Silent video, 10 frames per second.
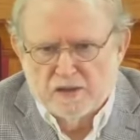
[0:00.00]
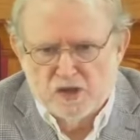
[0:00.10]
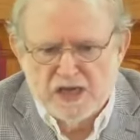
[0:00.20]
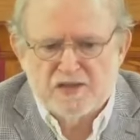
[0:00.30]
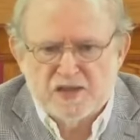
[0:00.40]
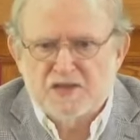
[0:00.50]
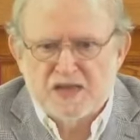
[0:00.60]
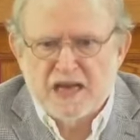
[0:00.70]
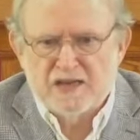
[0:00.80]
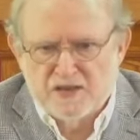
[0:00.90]

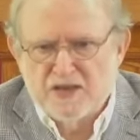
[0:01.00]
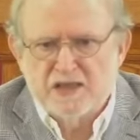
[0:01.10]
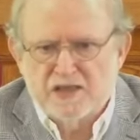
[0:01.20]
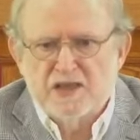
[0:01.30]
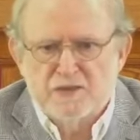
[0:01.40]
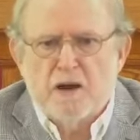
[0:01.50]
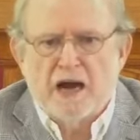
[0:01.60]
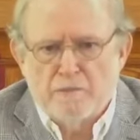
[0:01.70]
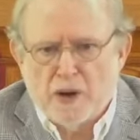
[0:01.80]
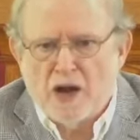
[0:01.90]
Jesus says, "This is
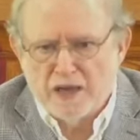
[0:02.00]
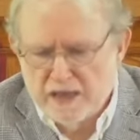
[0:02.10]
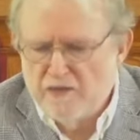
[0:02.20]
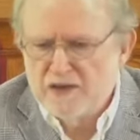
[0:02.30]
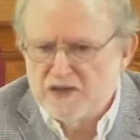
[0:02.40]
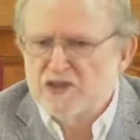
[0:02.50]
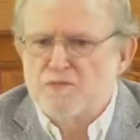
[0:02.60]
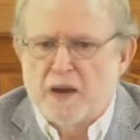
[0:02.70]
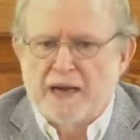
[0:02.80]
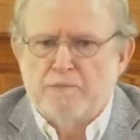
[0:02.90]
my body, this
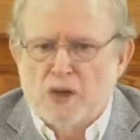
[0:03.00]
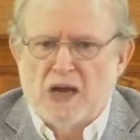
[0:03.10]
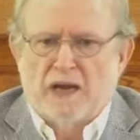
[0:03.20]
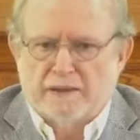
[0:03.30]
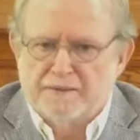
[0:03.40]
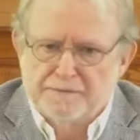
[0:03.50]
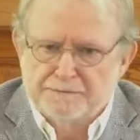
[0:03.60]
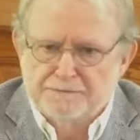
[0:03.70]
is my blood."